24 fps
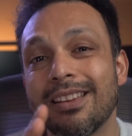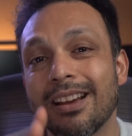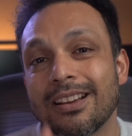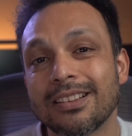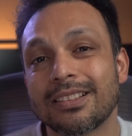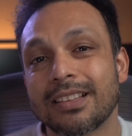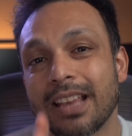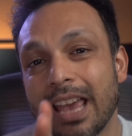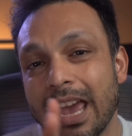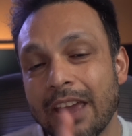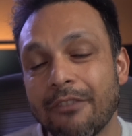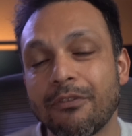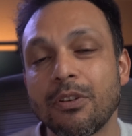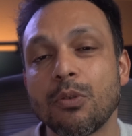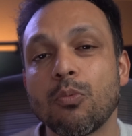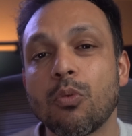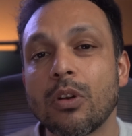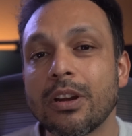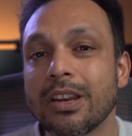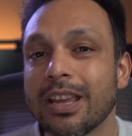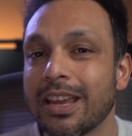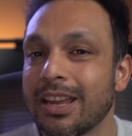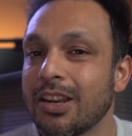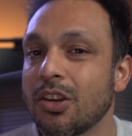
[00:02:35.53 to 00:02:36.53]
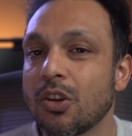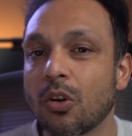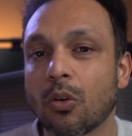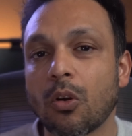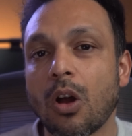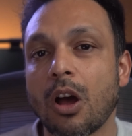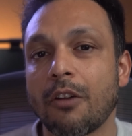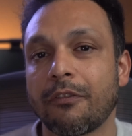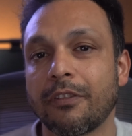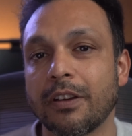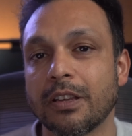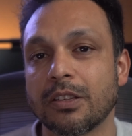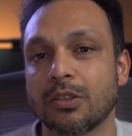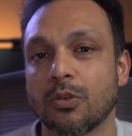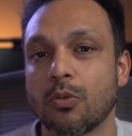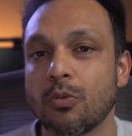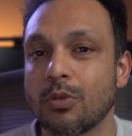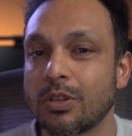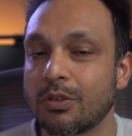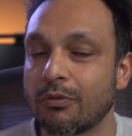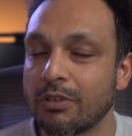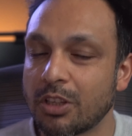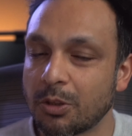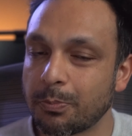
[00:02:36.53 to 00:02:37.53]
does everyone in your office
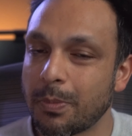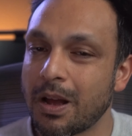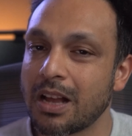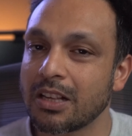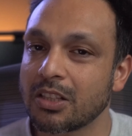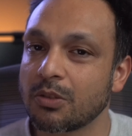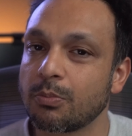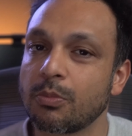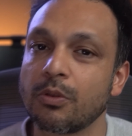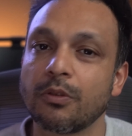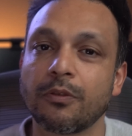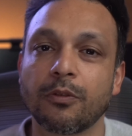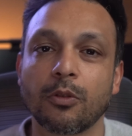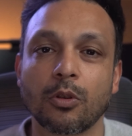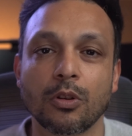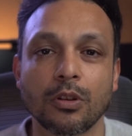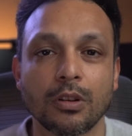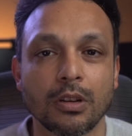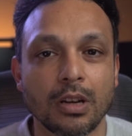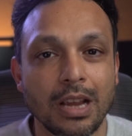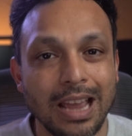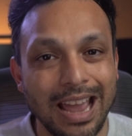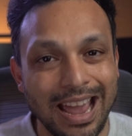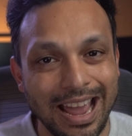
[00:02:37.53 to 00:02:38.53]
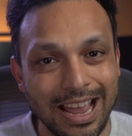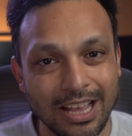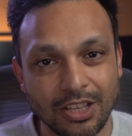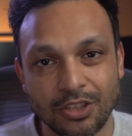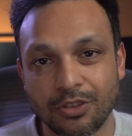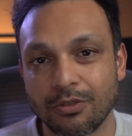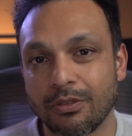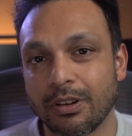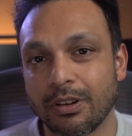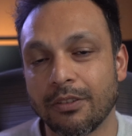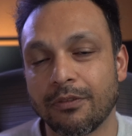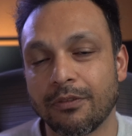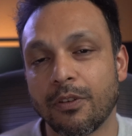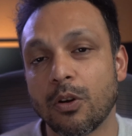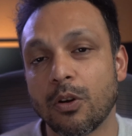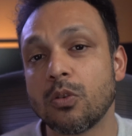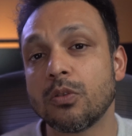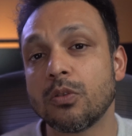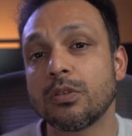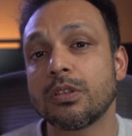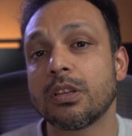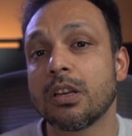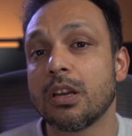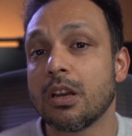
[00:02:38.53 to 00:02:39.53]
who is responsible for answering
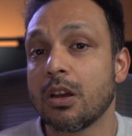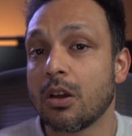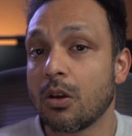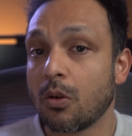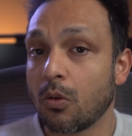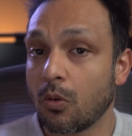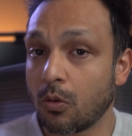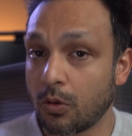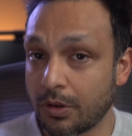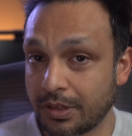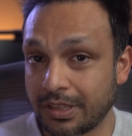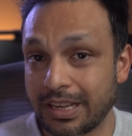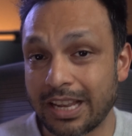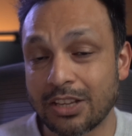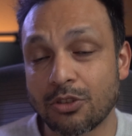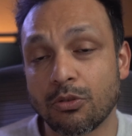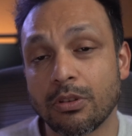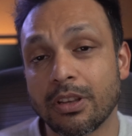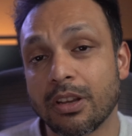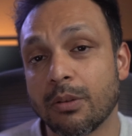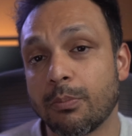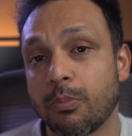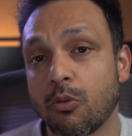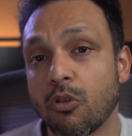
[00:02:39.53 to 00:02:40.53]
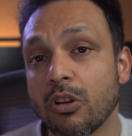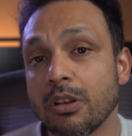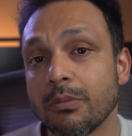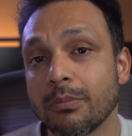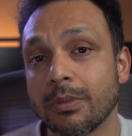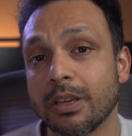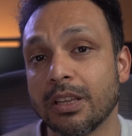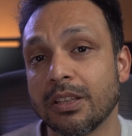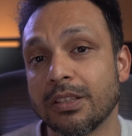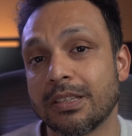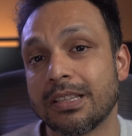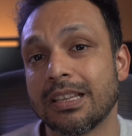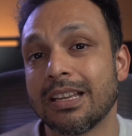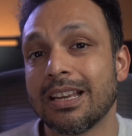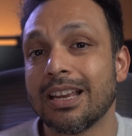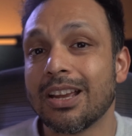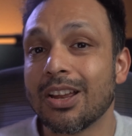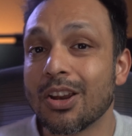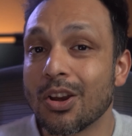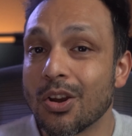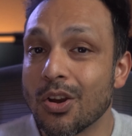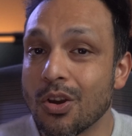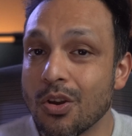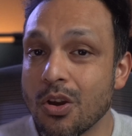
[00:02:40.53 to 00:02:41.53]
phones or scheduling appointments
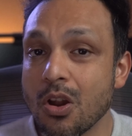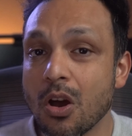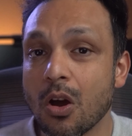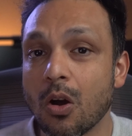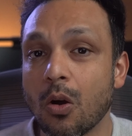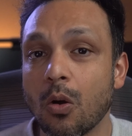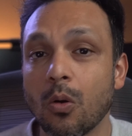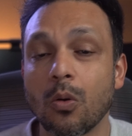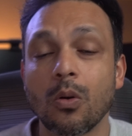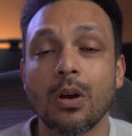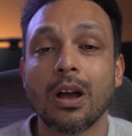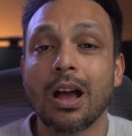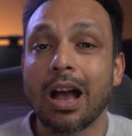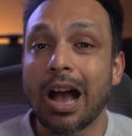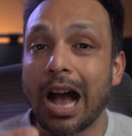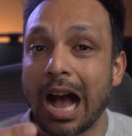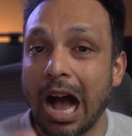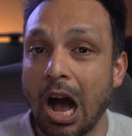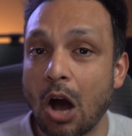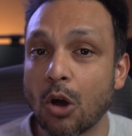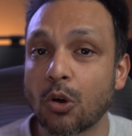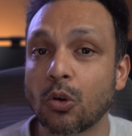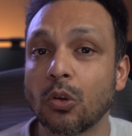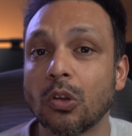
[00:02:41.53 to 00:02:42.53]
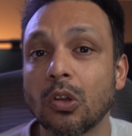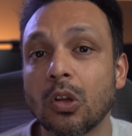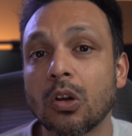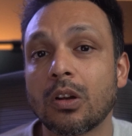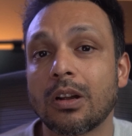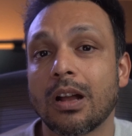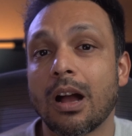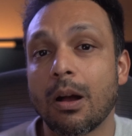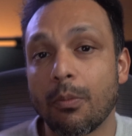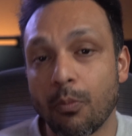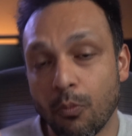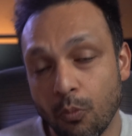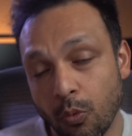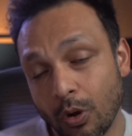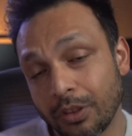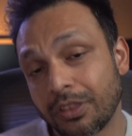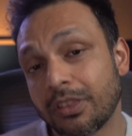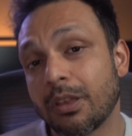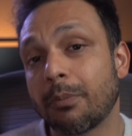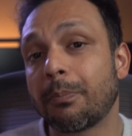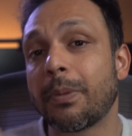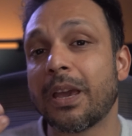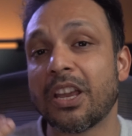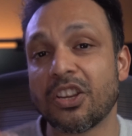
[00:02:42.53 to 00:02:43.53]
know how to look up what
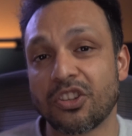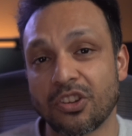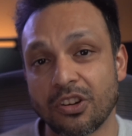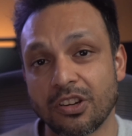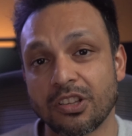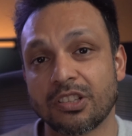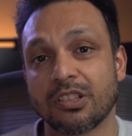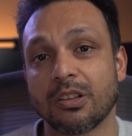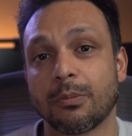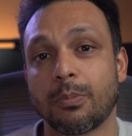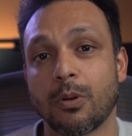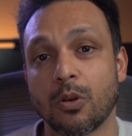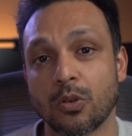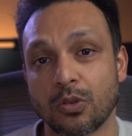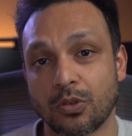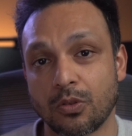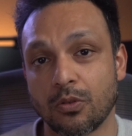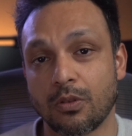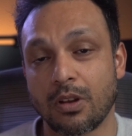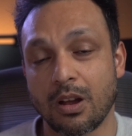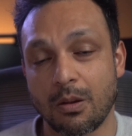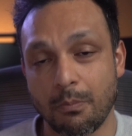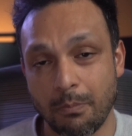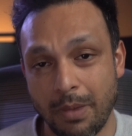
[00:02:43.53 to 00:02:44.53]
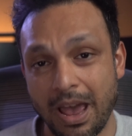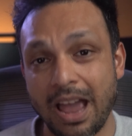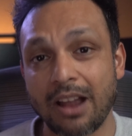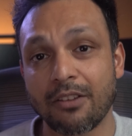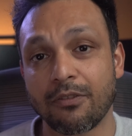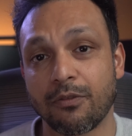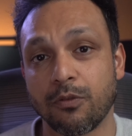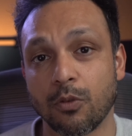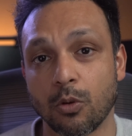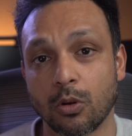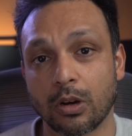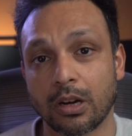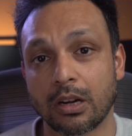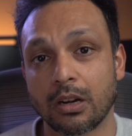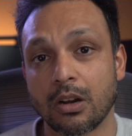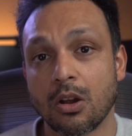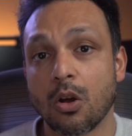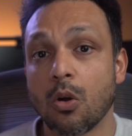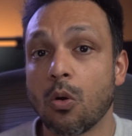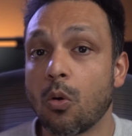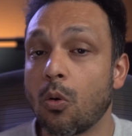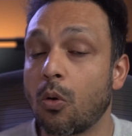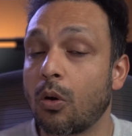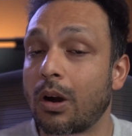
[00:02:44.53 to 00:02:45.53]
the patient is supposed to come back for
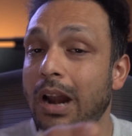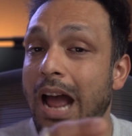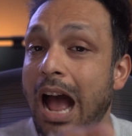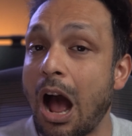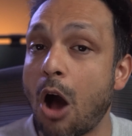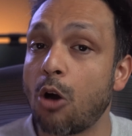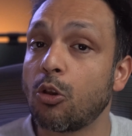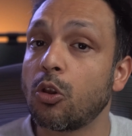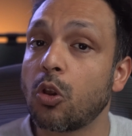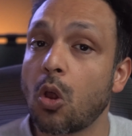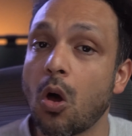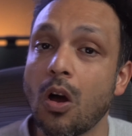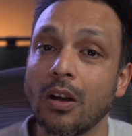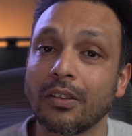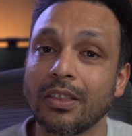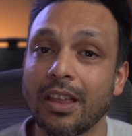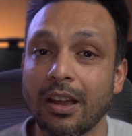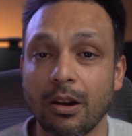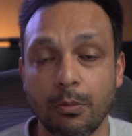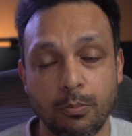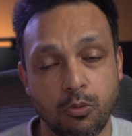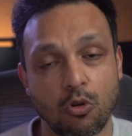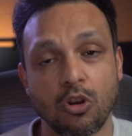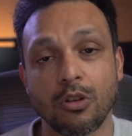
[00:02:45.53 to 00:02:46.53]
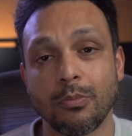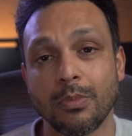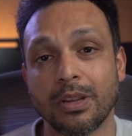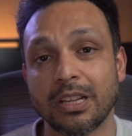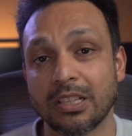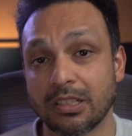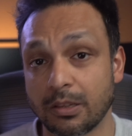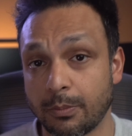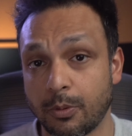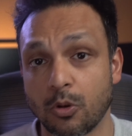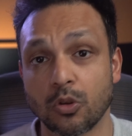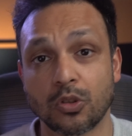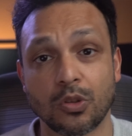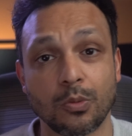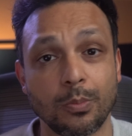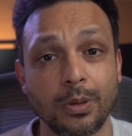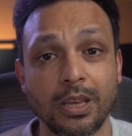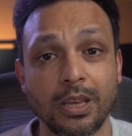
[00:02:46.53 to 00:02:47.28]
or how long that appointment is supposed to